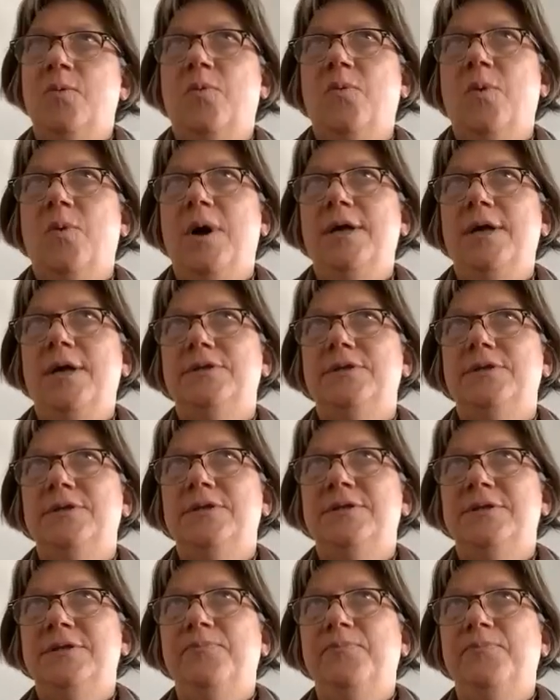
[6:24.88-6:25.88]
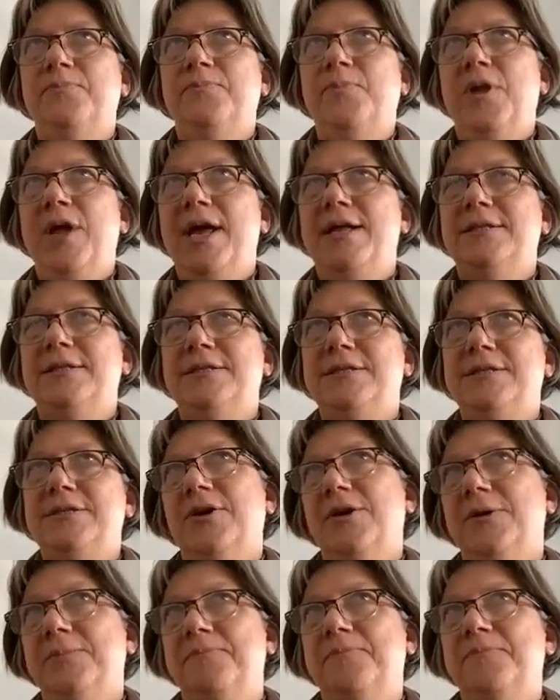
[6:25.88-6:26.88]
once the plants
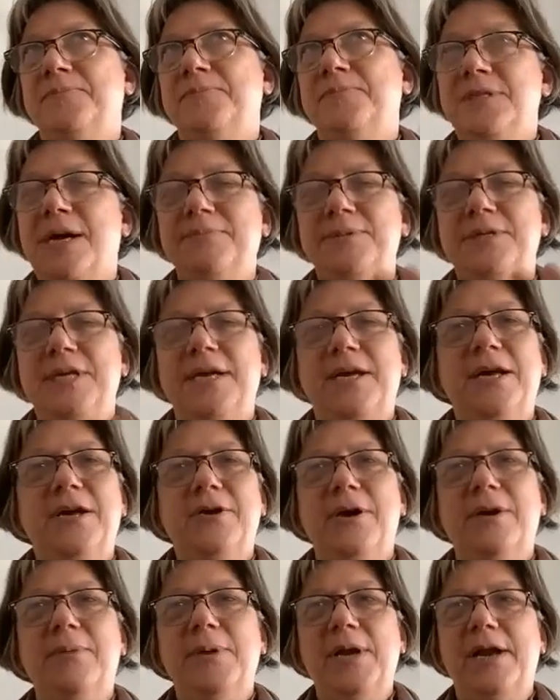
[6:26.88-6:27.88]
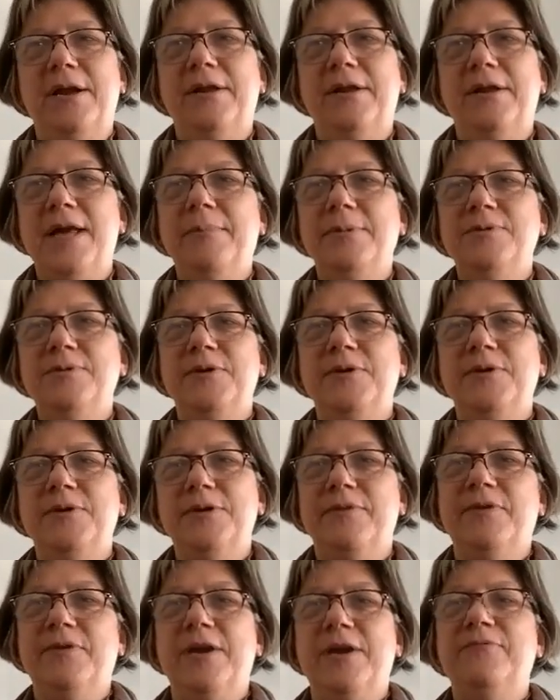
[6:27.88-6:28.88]
stop taking carbon out of the atmosphere,
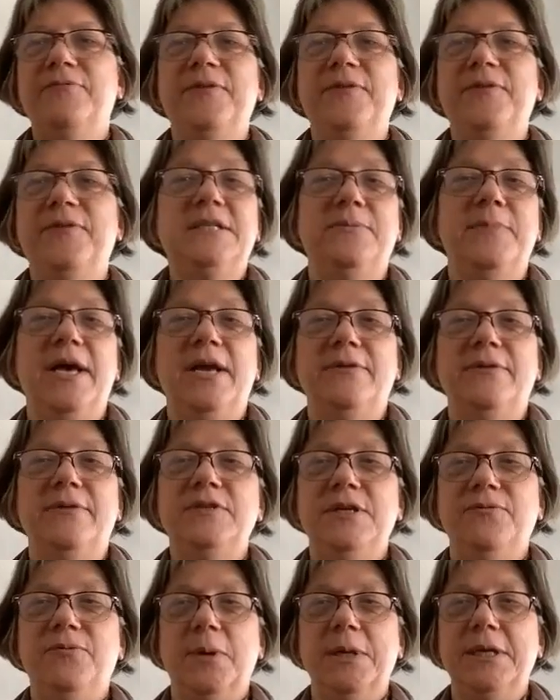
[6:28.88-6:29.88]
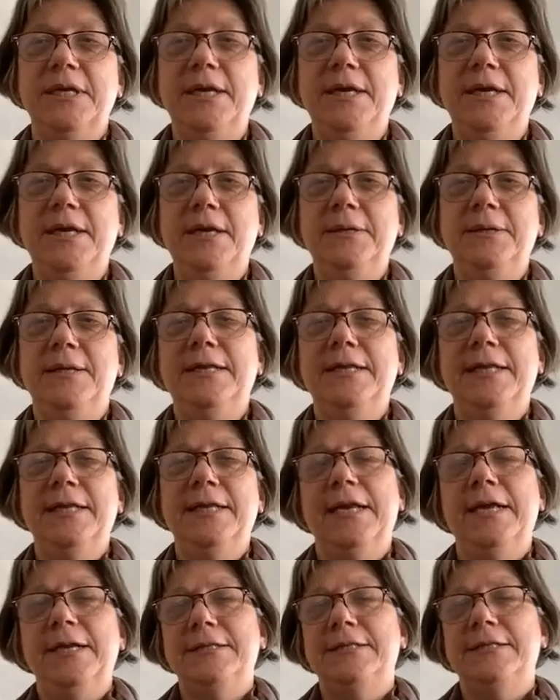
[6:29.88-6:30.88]
they've got a fixed amount of C14, and
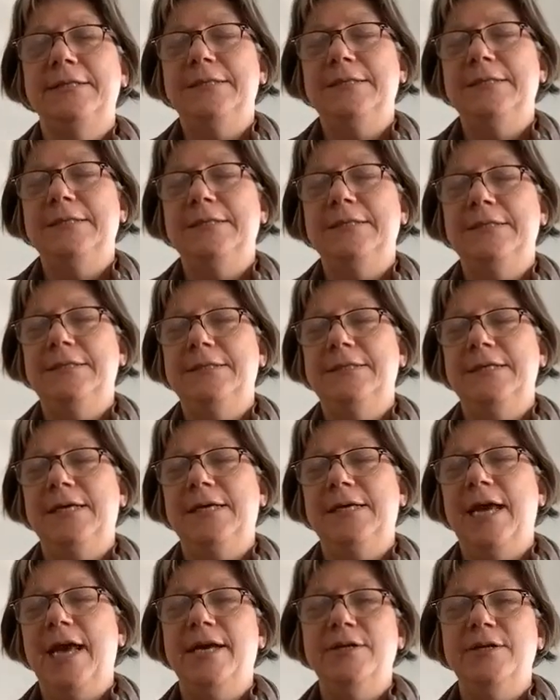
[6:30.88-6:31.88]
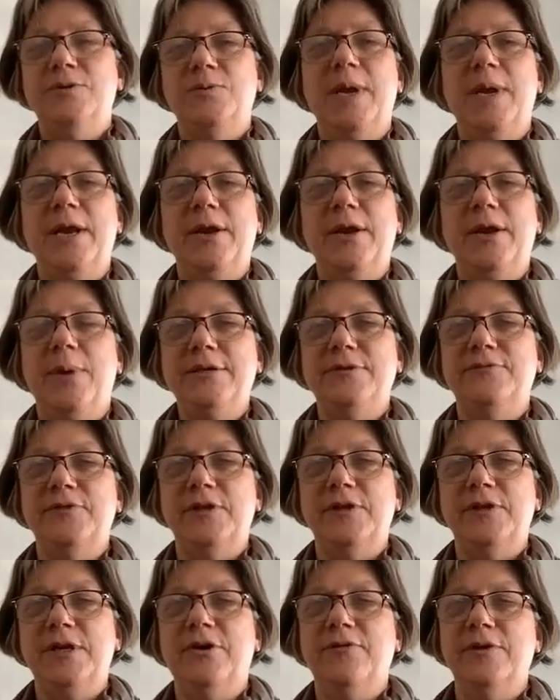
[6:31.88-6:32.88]
then it decays
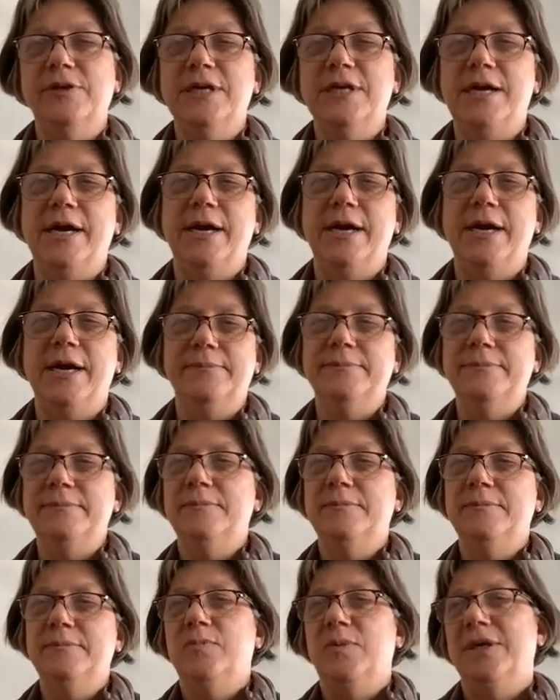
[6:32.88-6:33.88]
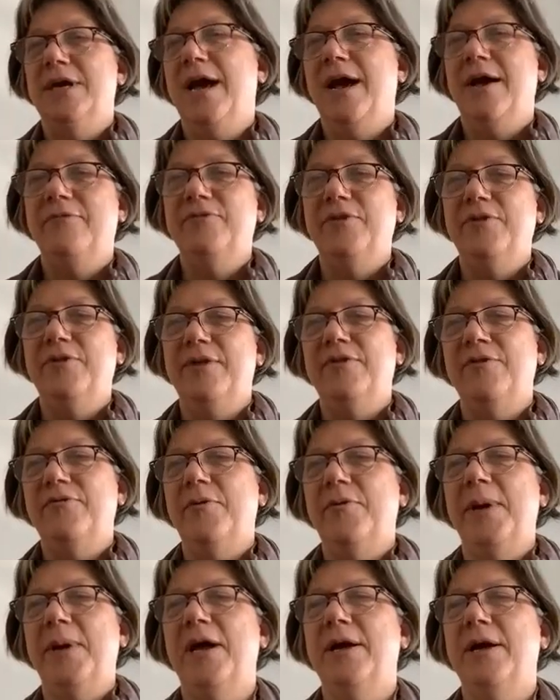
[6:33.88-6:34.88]
radioactively over time with a half-life of
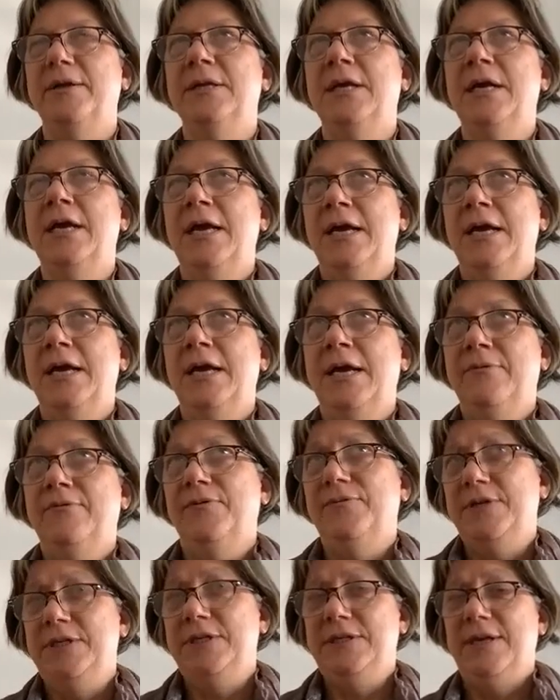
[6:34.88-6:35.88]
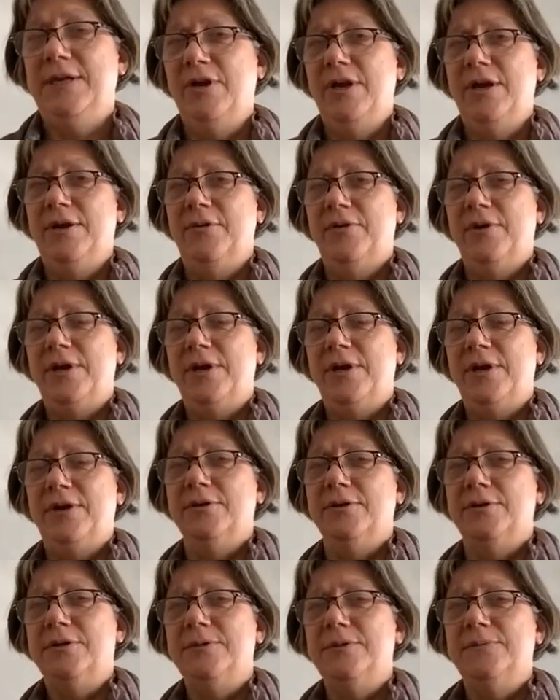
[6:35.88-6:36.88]
about 5,700
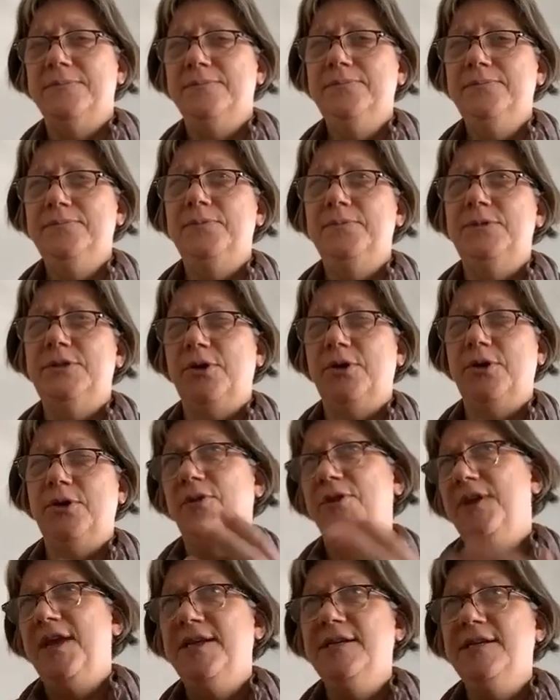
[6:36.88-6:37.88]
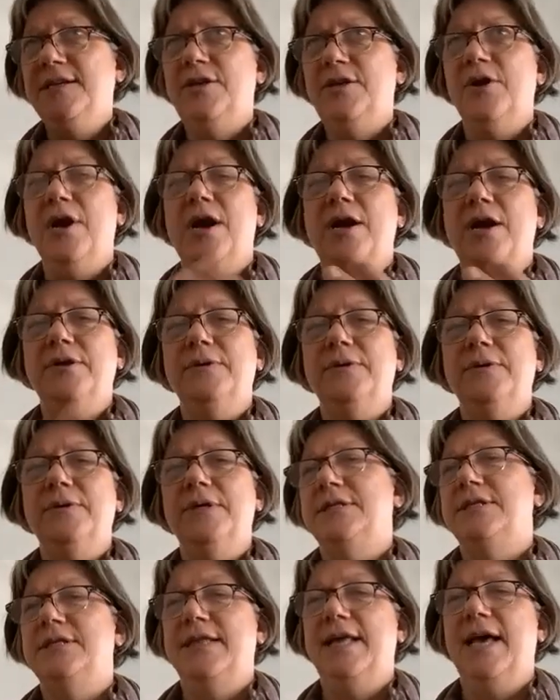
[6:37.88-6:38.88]
years. So for things that are
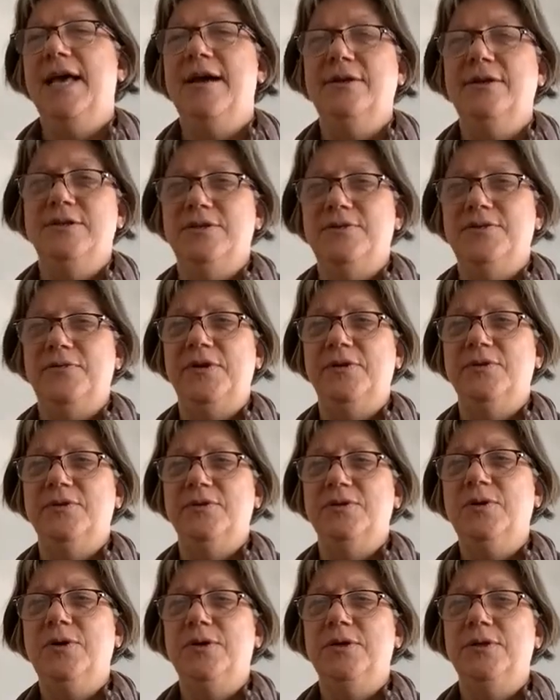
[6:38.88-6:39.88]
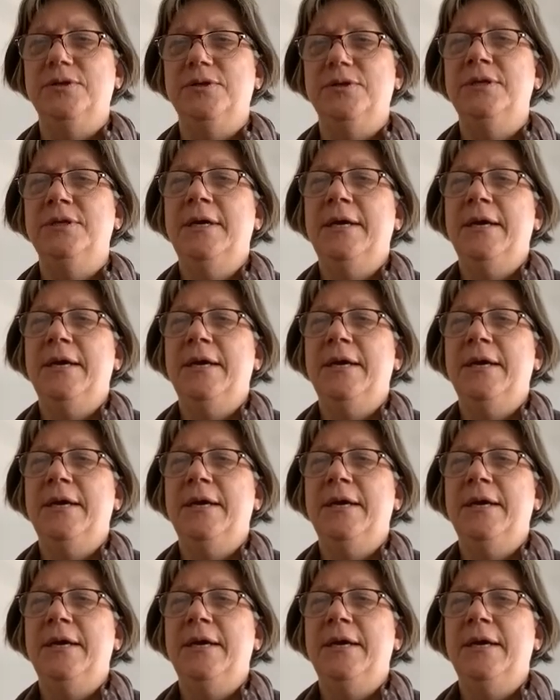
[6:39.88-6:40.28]
hundreds to thousands of years old,